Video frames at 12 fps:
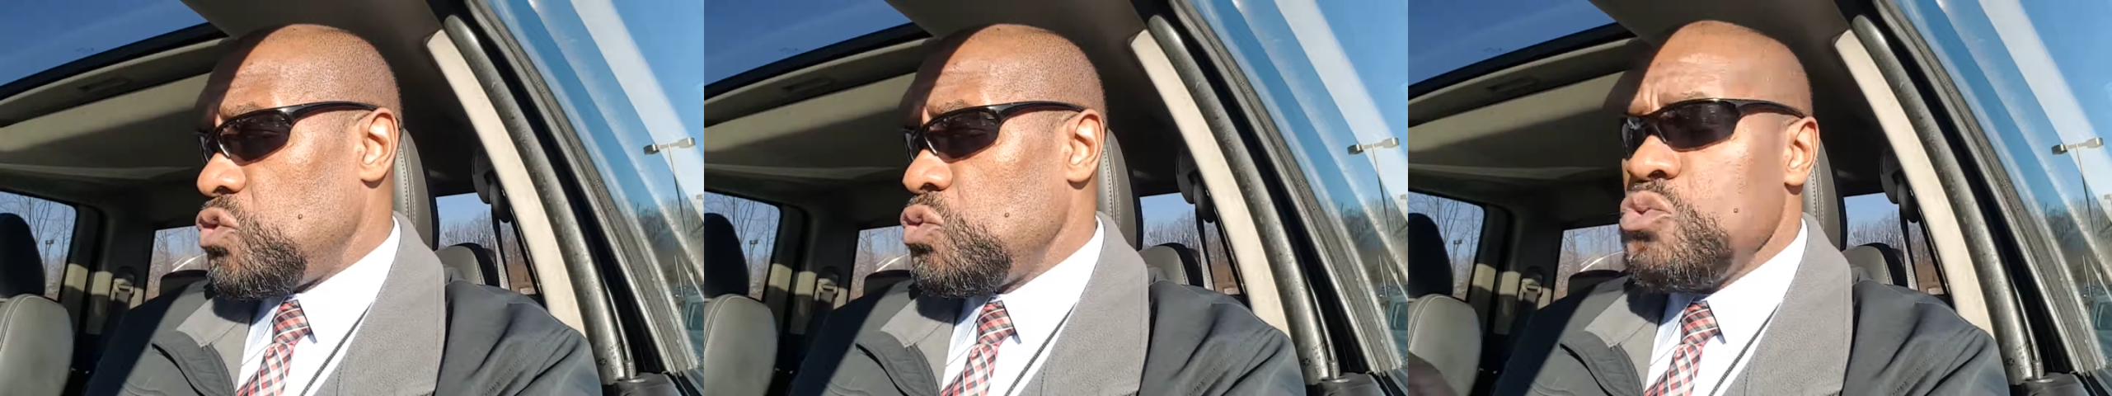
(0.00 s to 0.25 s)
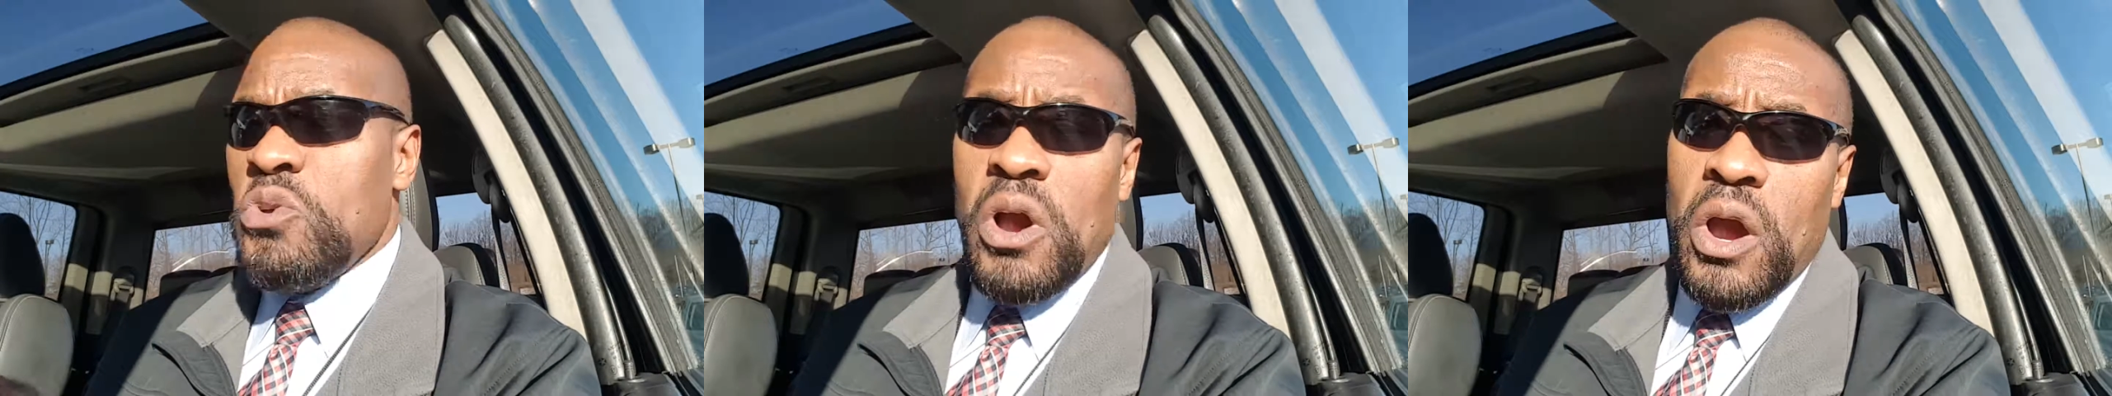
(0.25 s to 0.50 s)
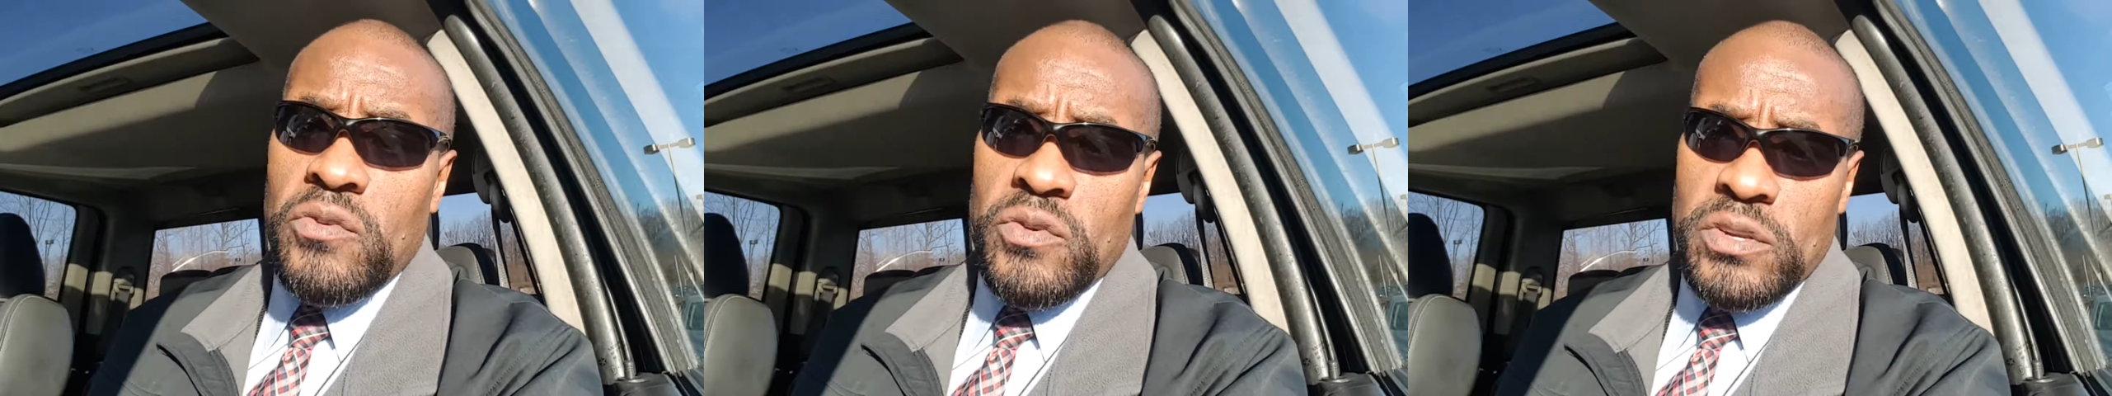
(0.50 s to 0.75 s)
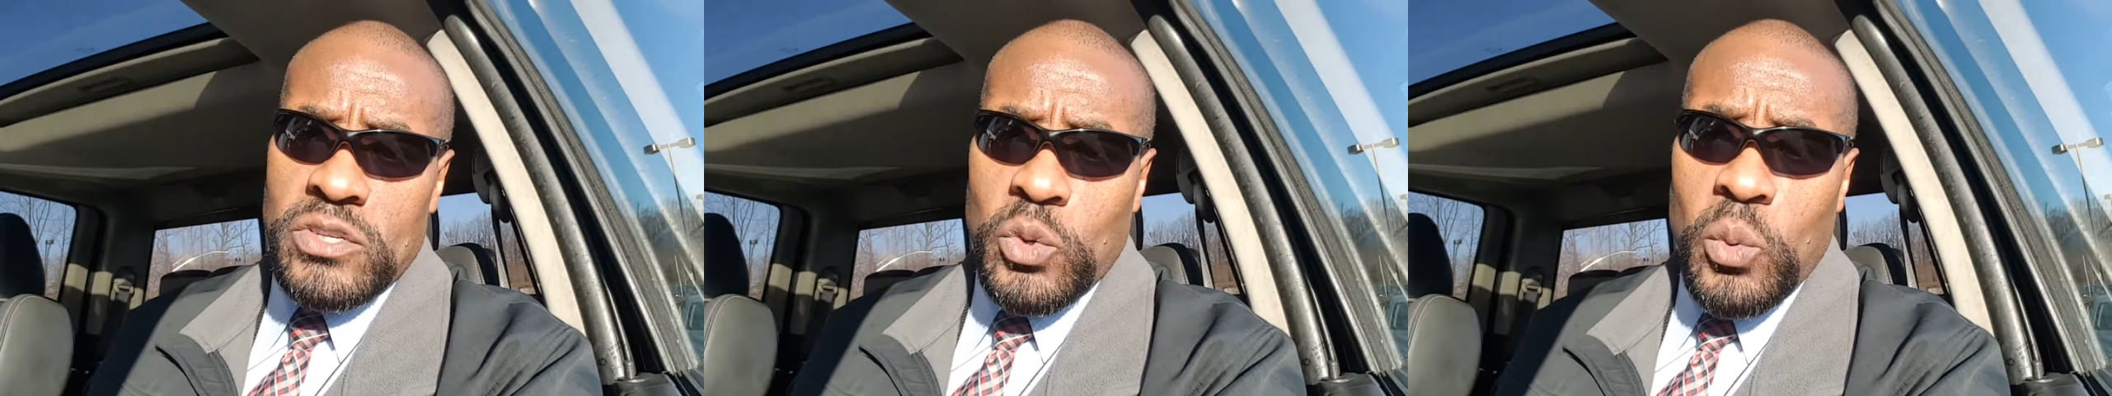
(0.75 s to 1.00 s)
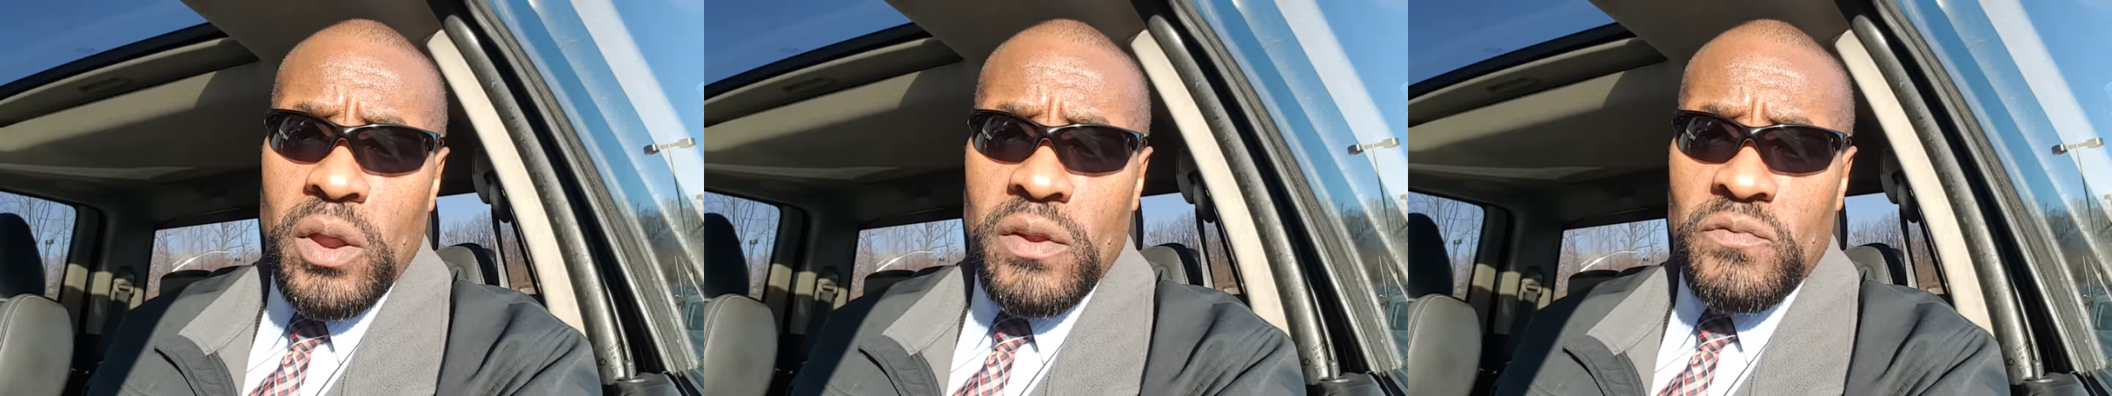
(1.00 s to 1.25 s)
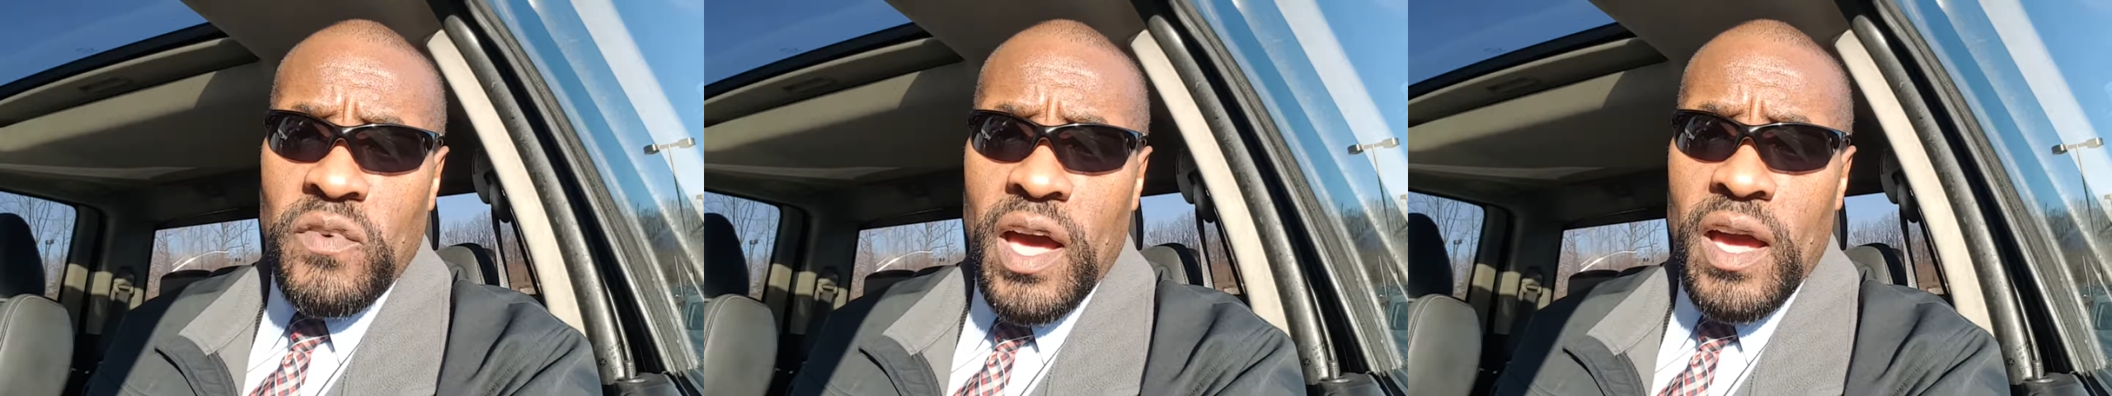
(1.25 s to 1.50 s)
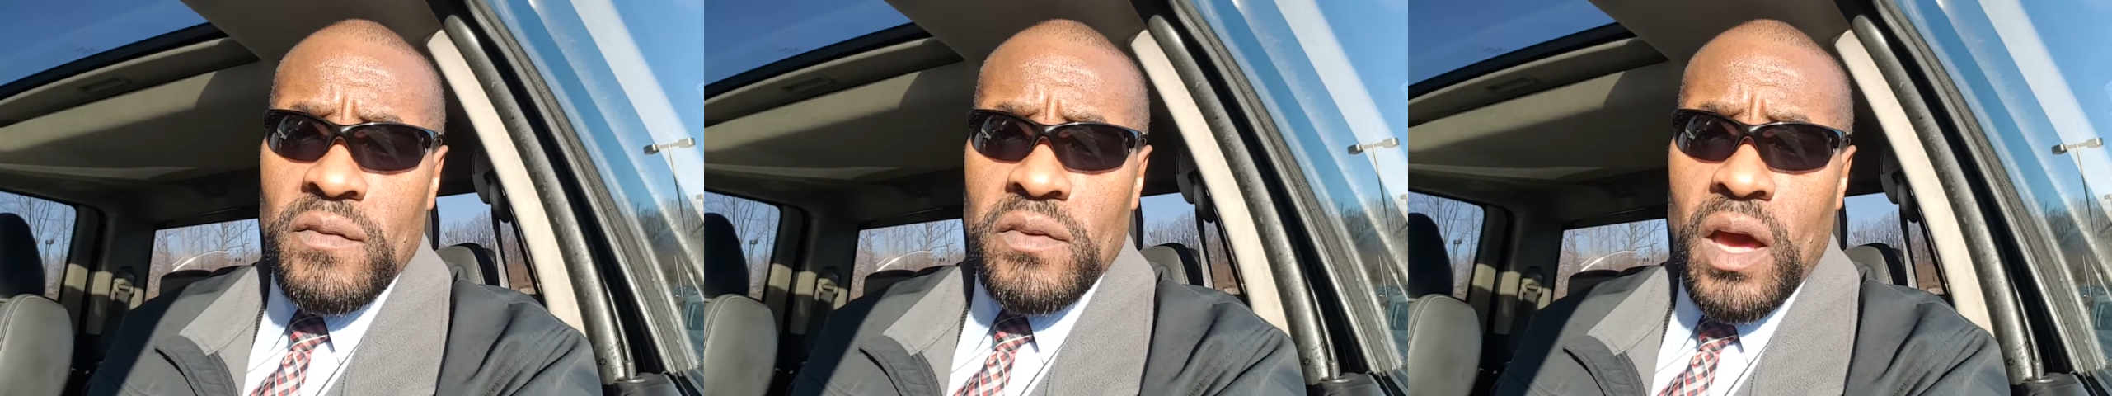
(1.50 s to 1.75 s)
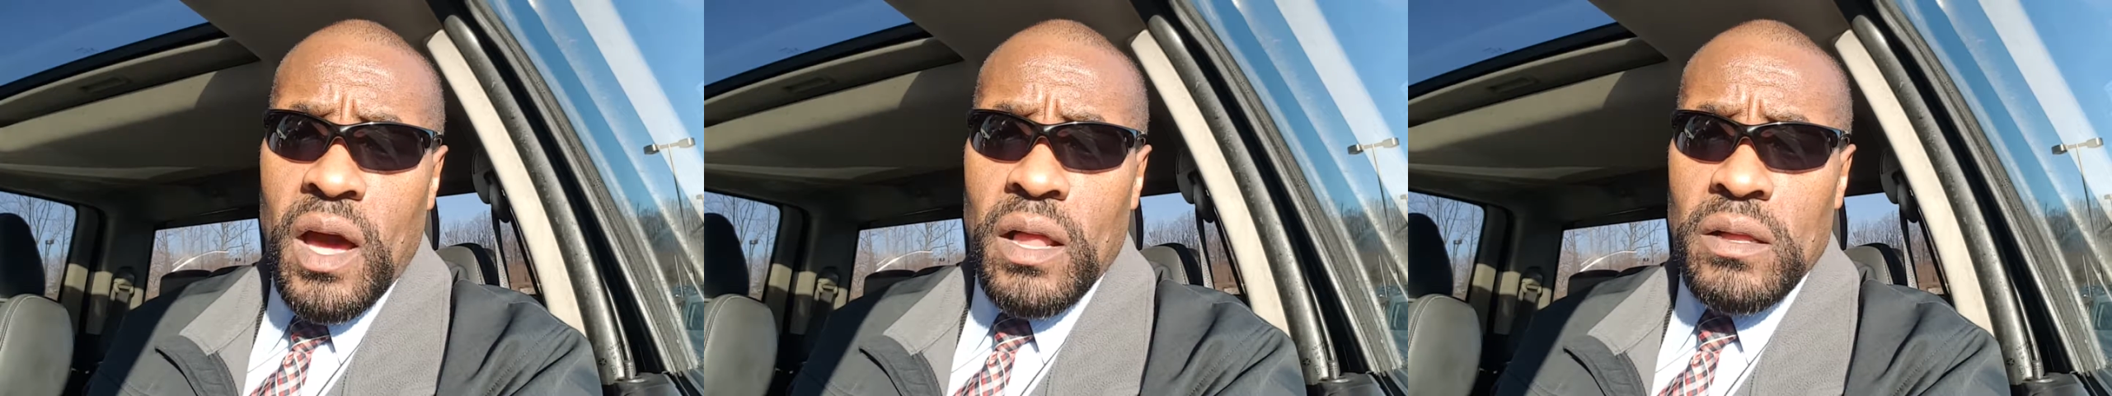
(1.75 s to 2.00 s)

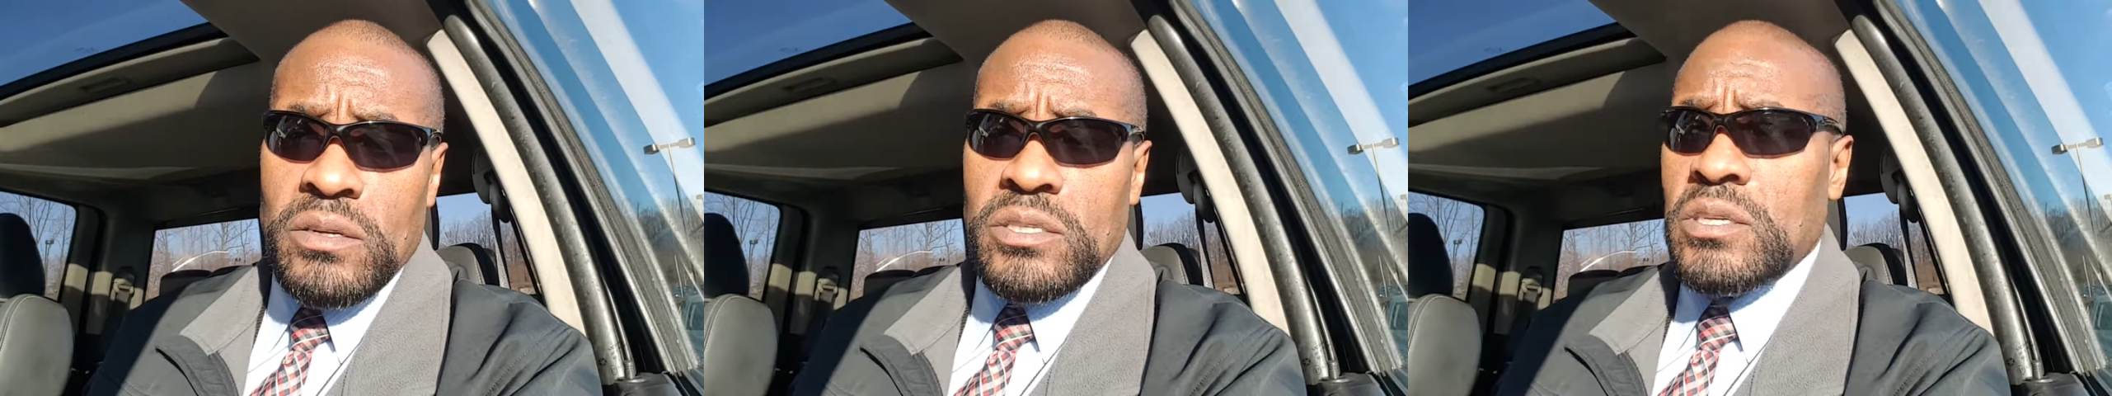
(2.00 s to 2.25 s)
$225.